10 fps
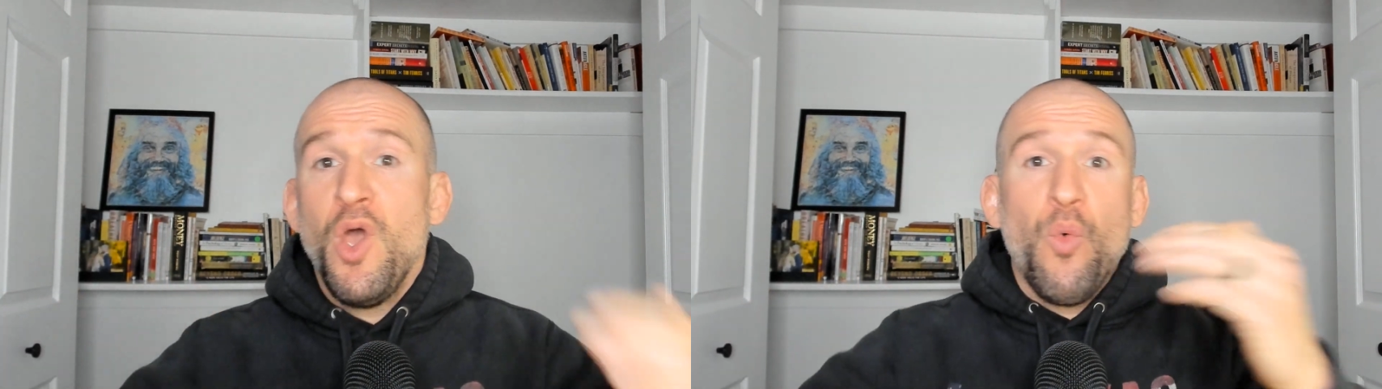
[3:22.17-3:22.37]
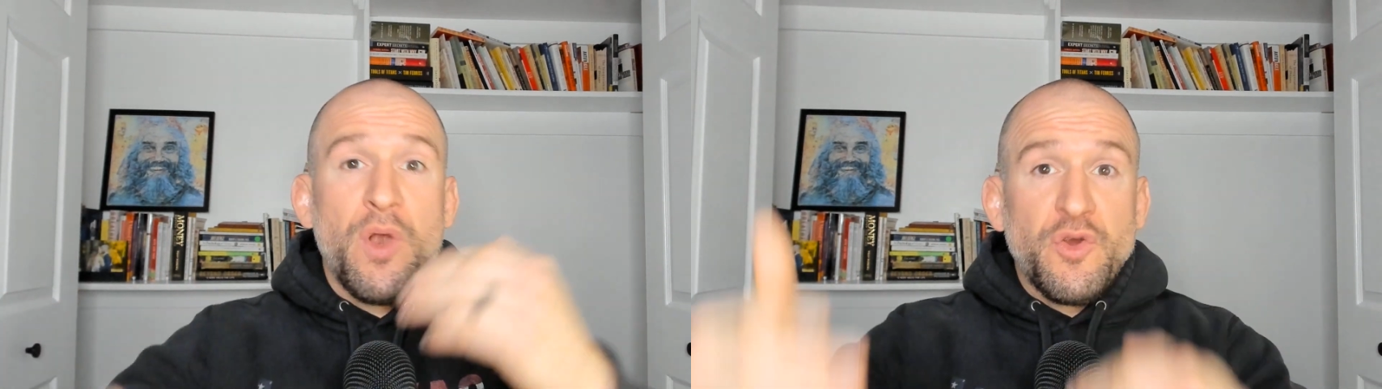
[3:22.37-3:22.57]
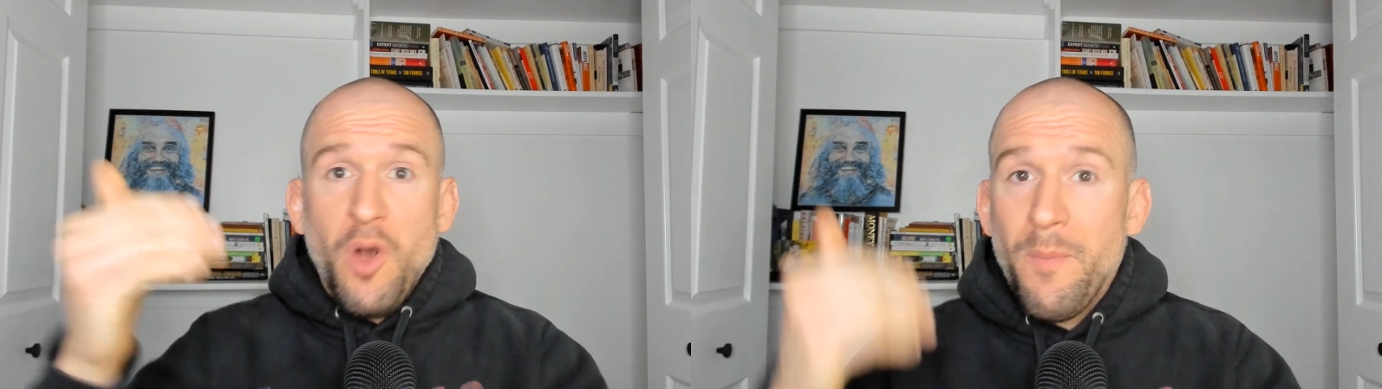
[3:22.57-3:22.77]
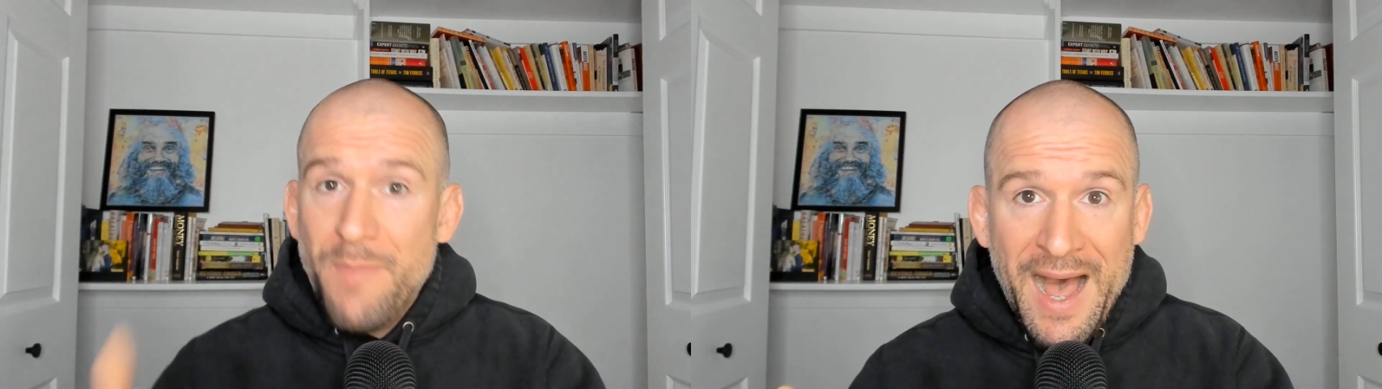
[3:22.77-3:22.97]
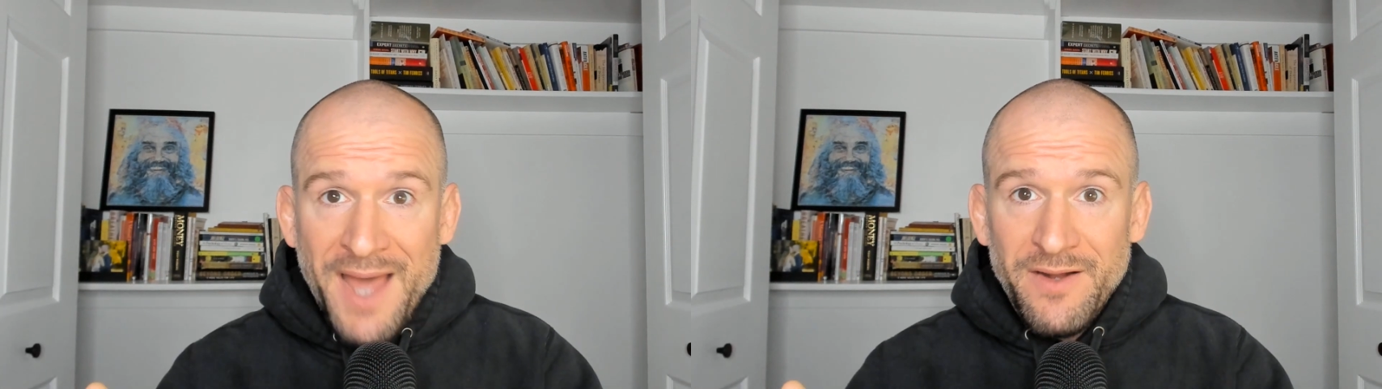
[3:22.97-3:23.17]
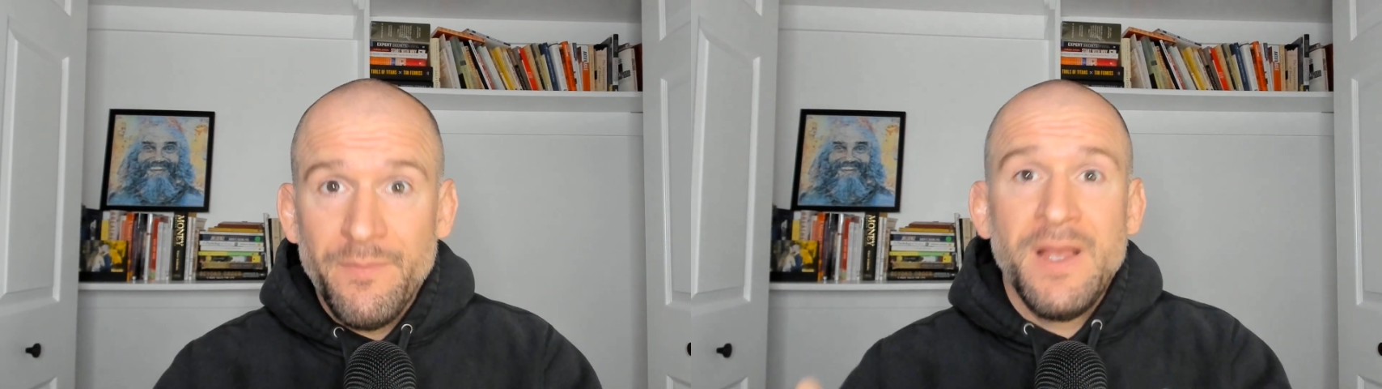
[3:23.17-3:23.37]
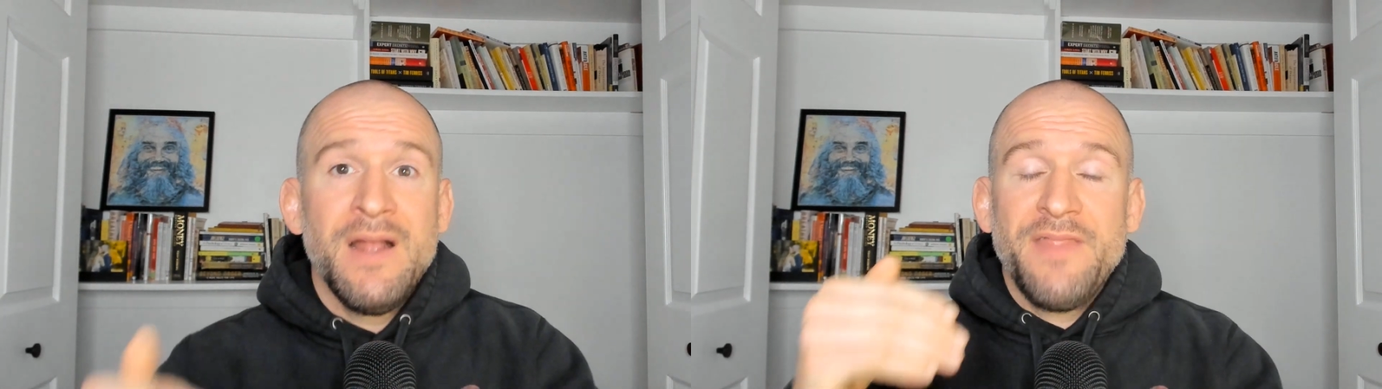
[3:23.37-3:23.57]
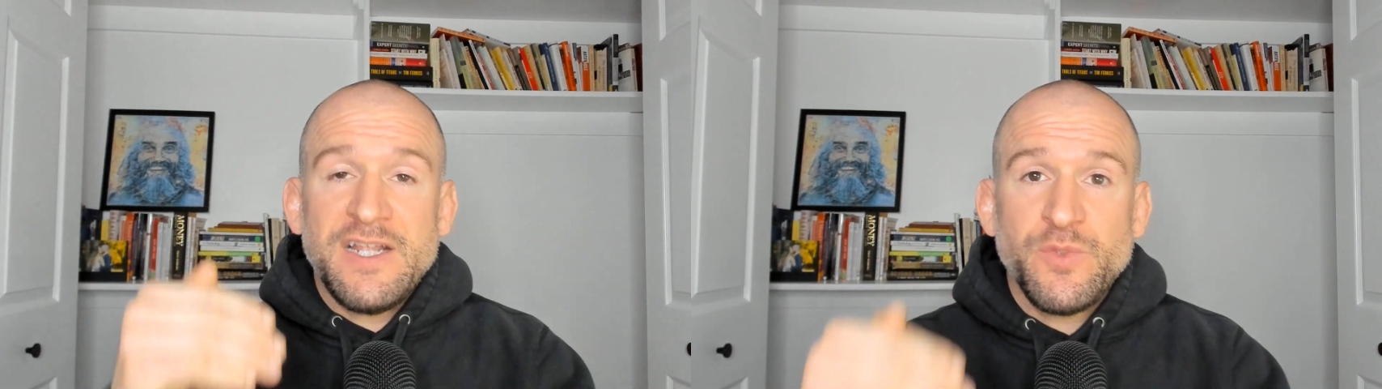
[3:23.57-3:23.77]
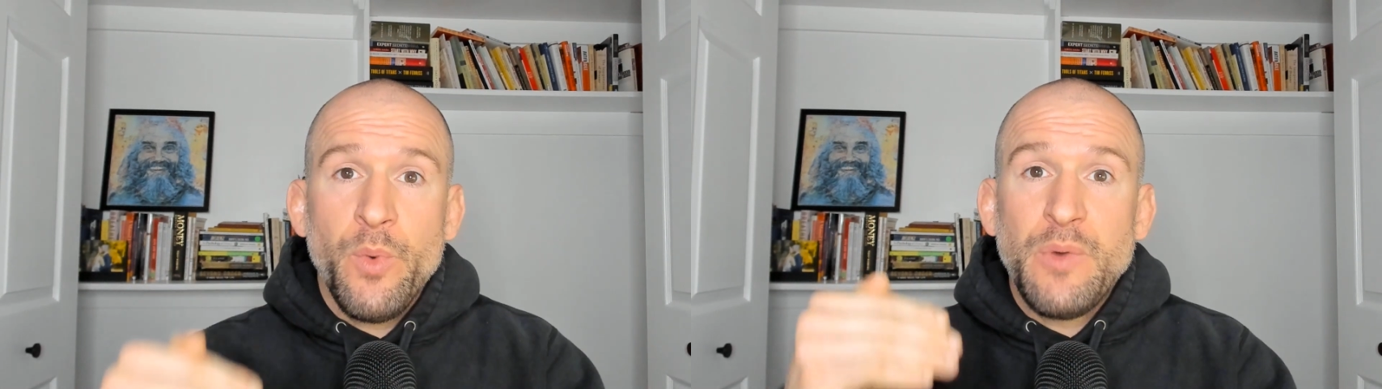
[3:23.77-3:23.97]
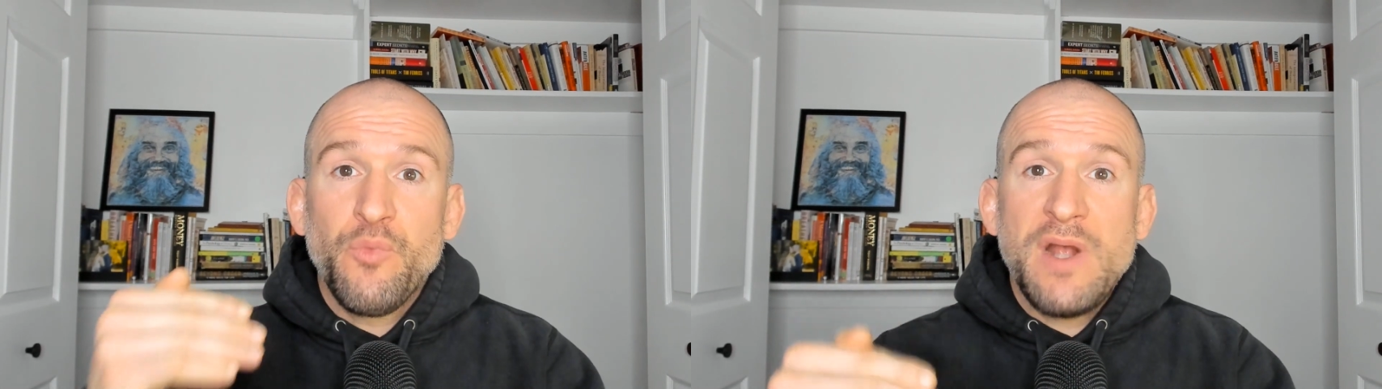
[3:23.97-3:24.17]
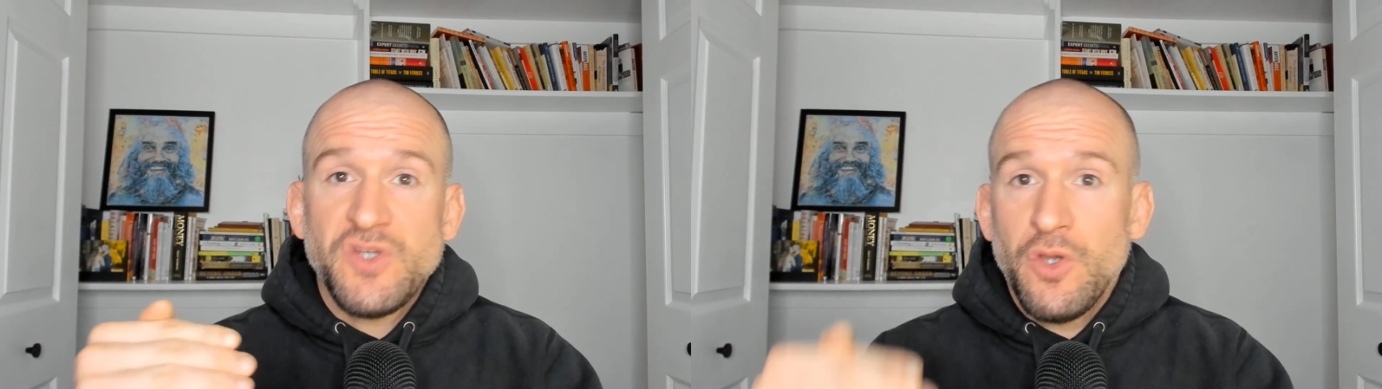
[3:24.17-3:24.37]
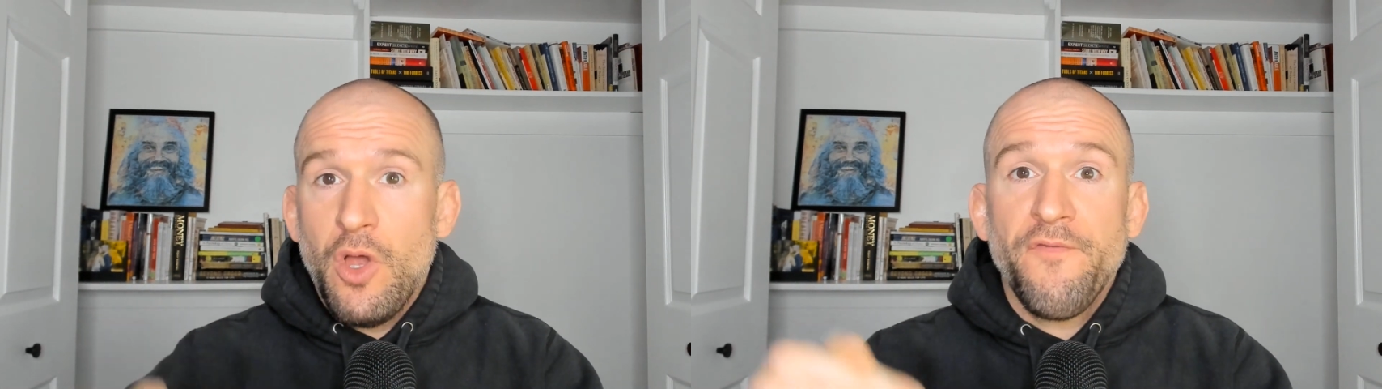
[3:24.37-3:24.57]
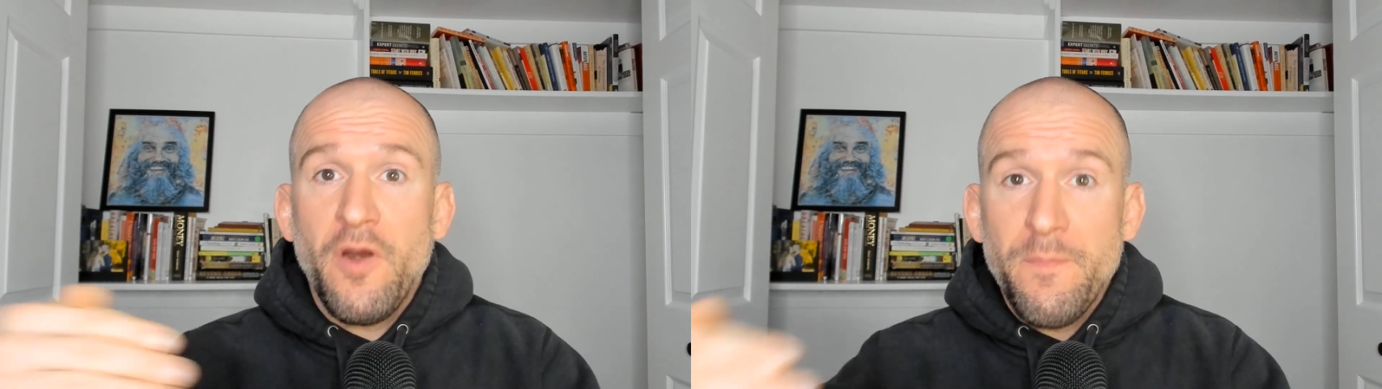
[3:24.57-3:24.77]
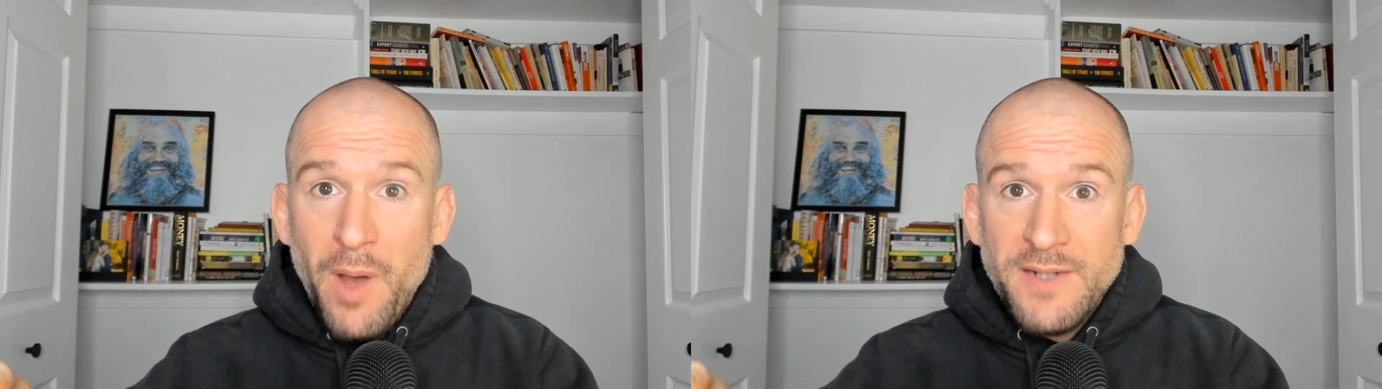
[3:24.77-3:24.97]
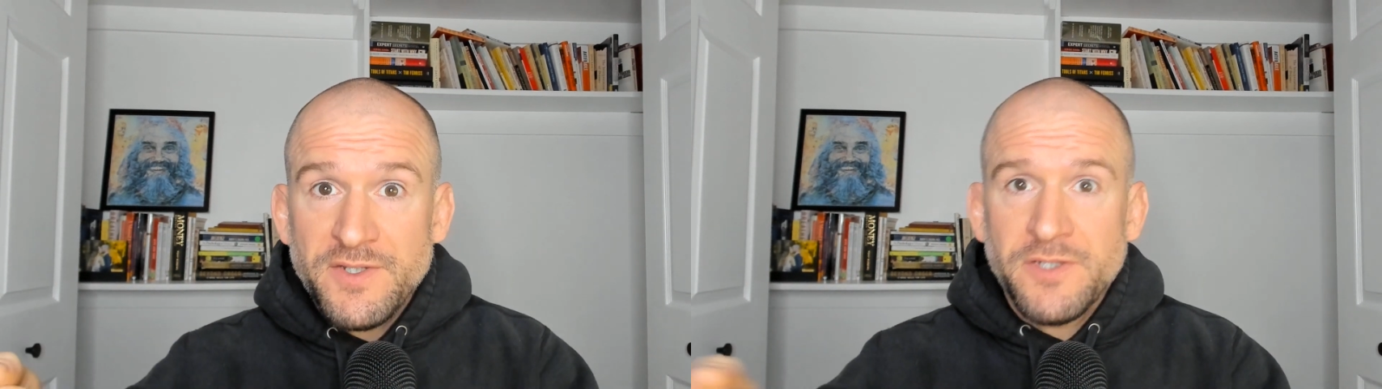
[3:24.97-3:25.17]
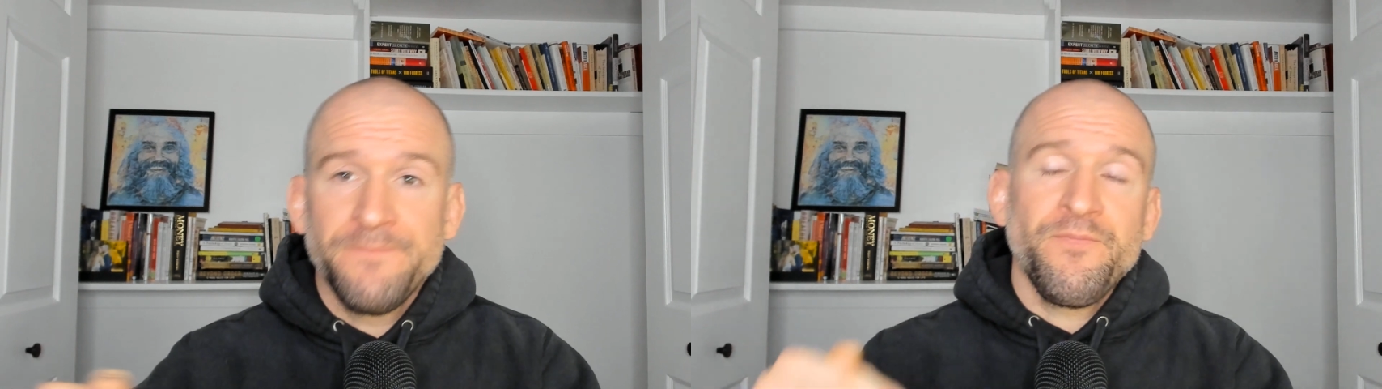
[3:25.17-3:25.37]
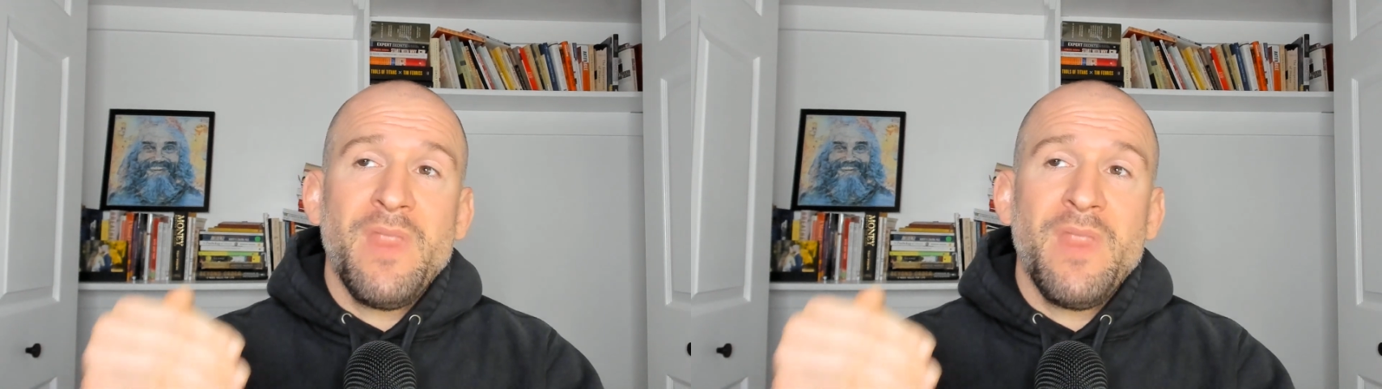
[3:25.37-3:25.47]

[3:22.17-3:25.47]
When you're on bottom, that's when we wrestle off our butts.